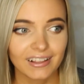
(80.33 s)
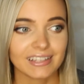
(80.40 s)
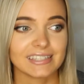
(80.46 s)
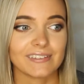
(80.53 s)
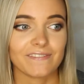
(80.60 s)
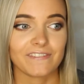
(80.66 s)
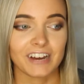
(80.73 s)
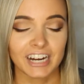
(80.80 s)
It's
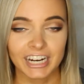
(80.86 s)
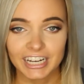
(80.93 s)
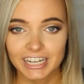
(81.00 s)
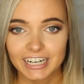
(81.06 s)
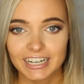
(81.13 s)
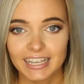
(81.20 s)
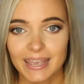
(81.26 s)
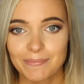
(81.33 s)
very good
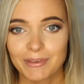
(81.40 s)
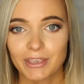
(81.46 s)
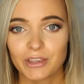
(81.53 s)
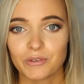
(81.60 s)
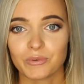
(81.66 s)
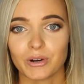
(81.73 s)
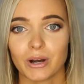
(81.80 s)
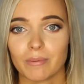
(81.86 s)
at keeping
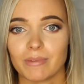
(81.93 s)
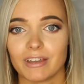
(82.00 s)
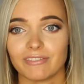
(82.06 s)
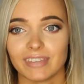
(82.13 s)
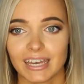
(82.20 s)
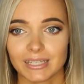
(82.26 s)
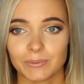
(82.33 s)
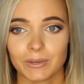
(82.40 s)
you warm if
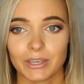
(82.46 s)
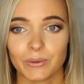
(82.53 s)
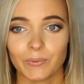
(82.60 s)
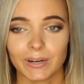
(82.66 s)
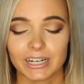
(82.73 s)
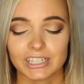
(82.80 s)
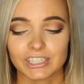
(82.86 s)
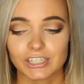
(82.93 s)
that's what you
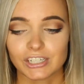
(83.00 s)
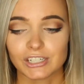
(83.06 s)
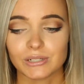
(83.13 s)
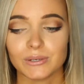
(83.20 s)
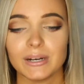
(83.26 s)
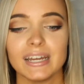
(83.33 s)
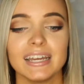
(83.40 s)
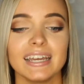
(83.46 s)
want it to do.